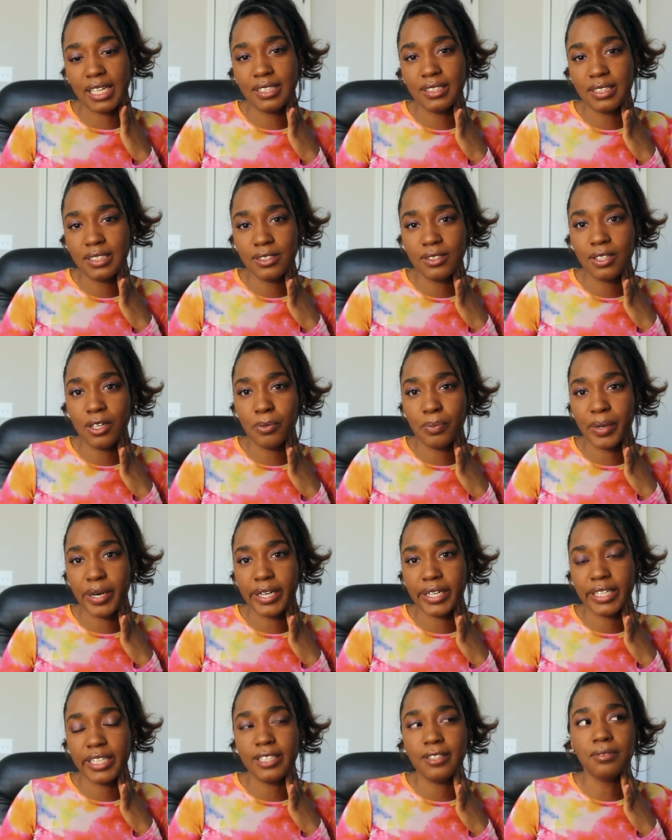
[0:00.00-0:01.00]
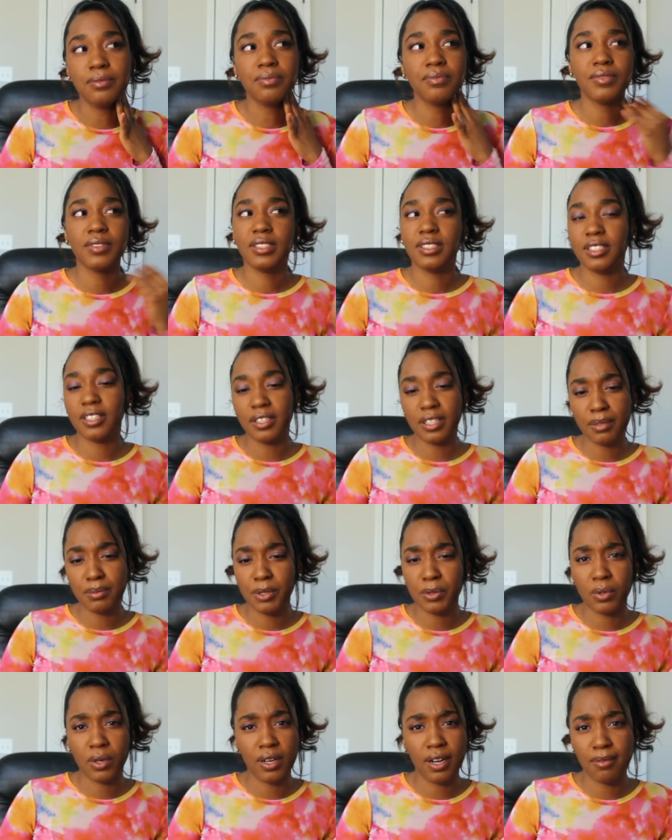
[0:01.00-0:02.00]
I'll still go party. Don't get
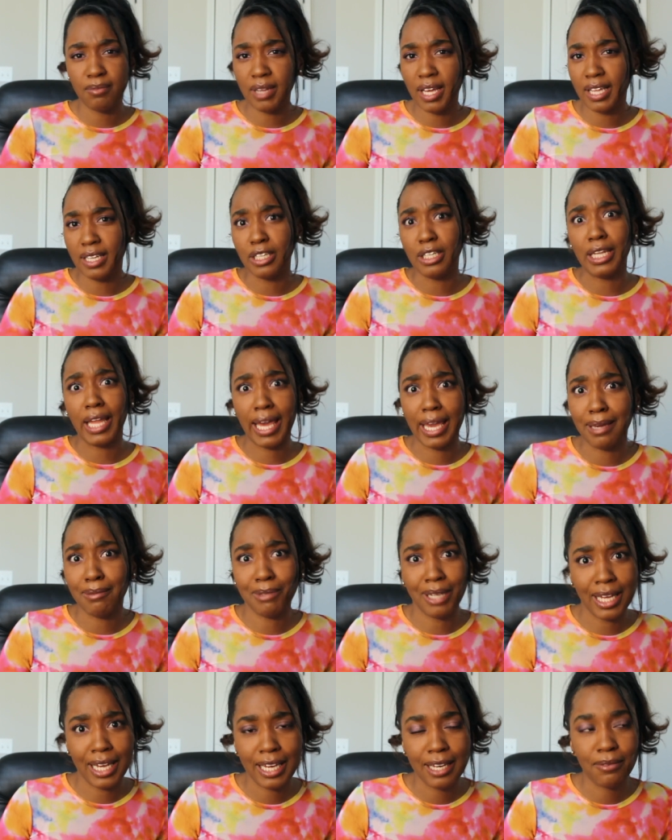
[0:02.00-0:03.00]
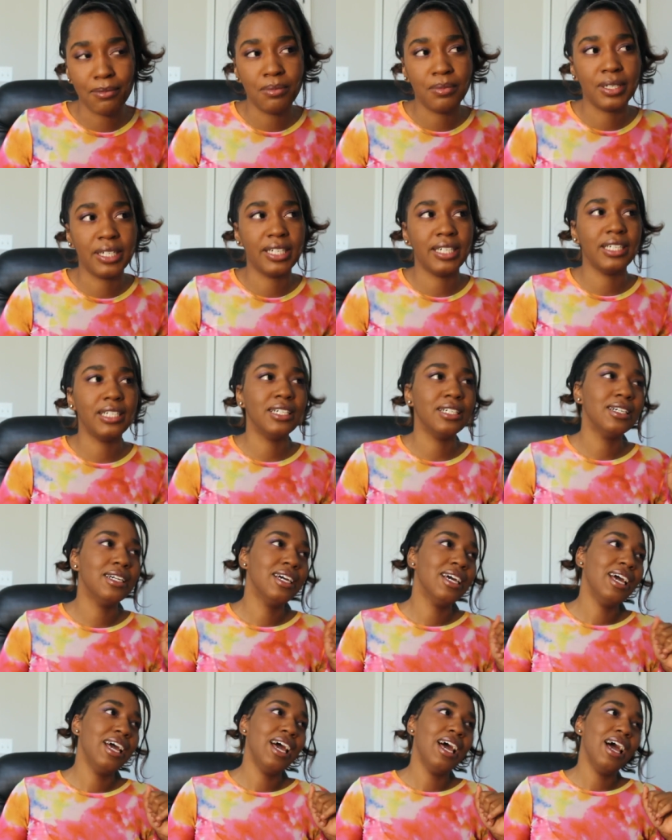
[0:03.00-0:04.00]
me wrong, I'm not lame lame, but
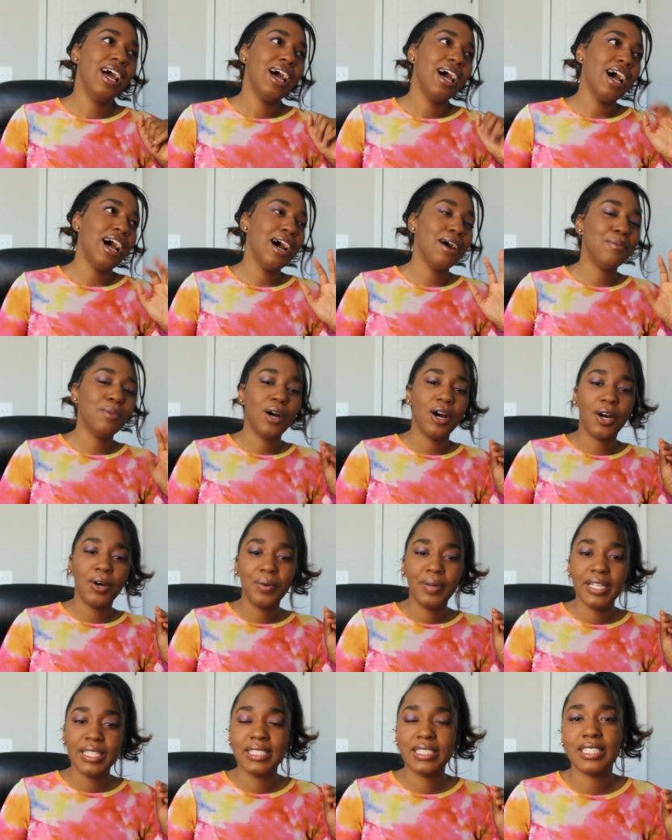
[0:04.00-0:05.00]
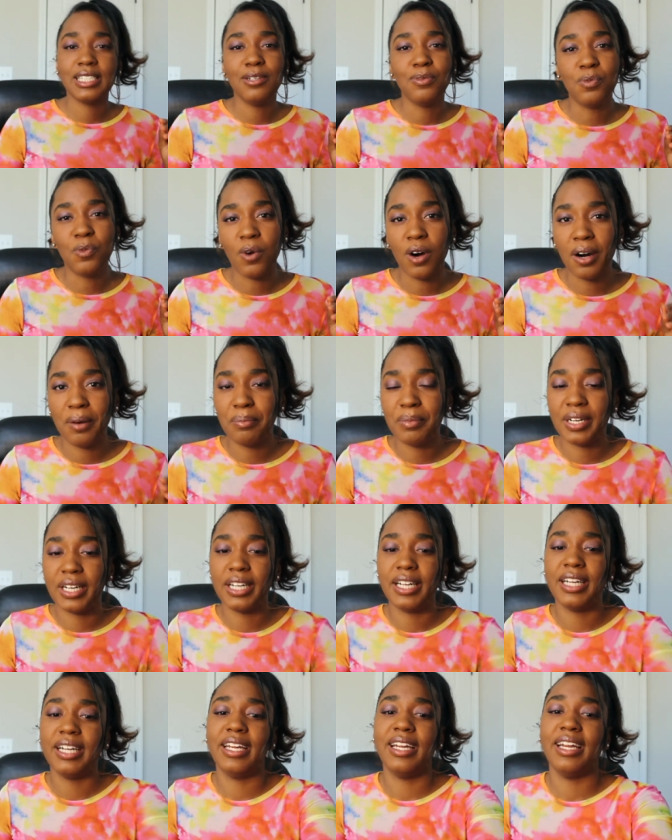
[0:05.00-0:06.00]
I'm always in
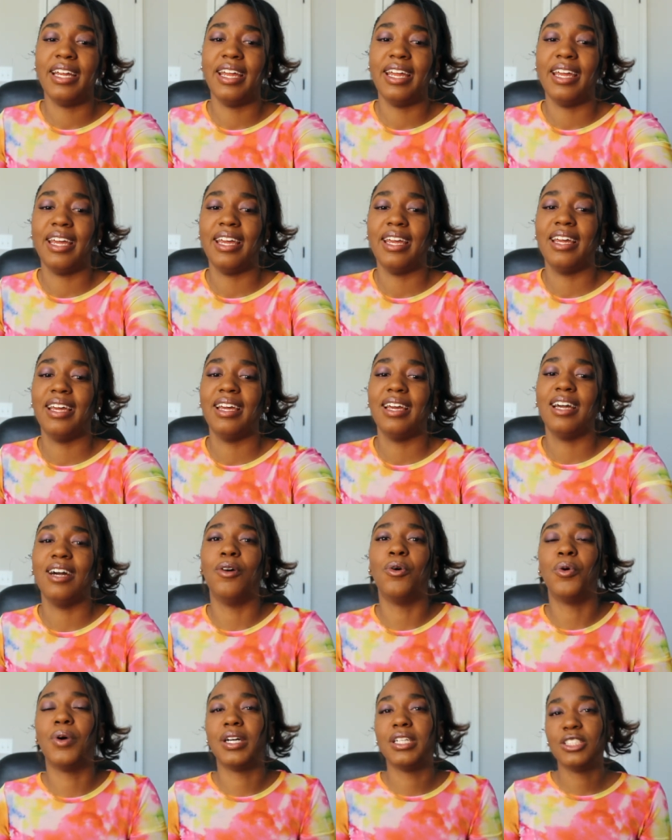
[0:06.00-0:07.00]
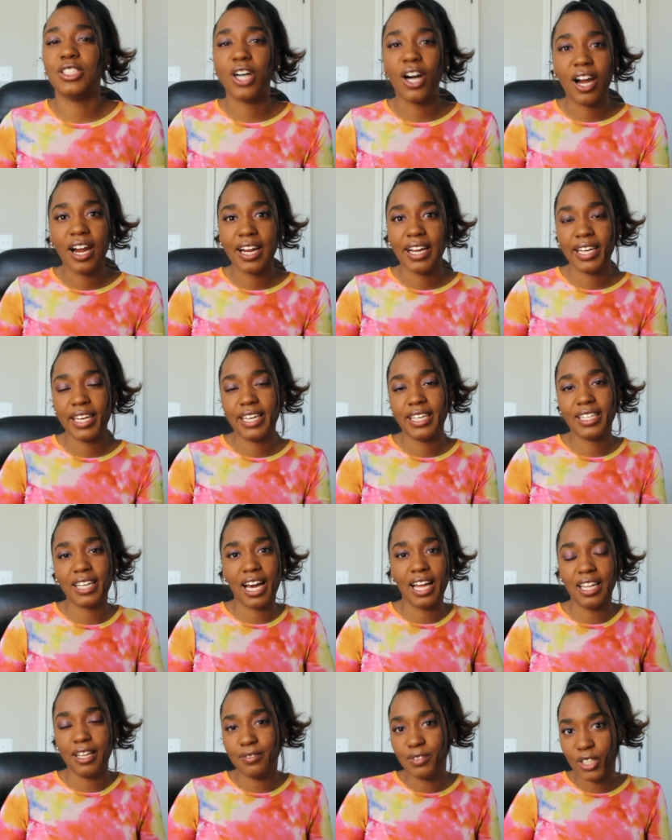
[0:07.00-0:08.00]
Walmart or Target.
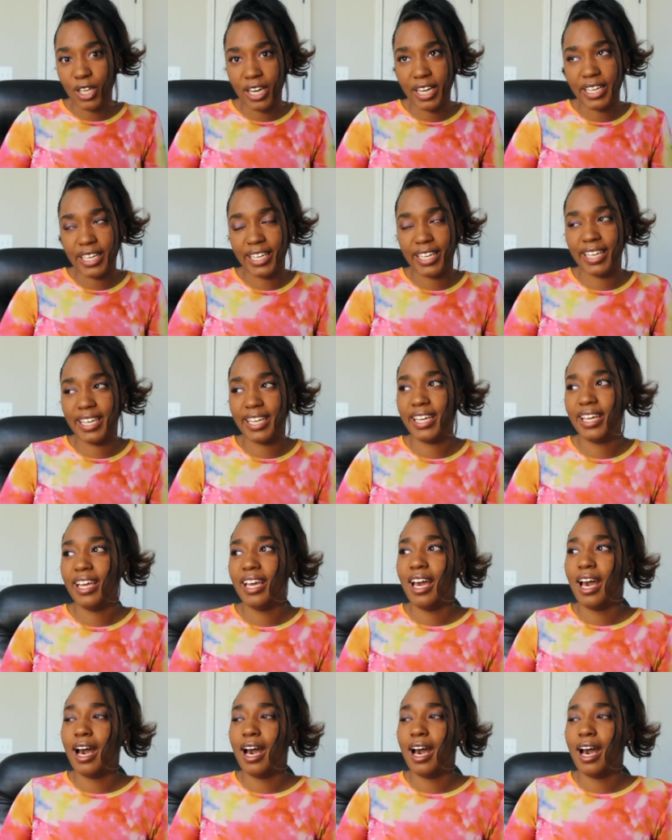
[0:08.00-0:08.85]
I love Target.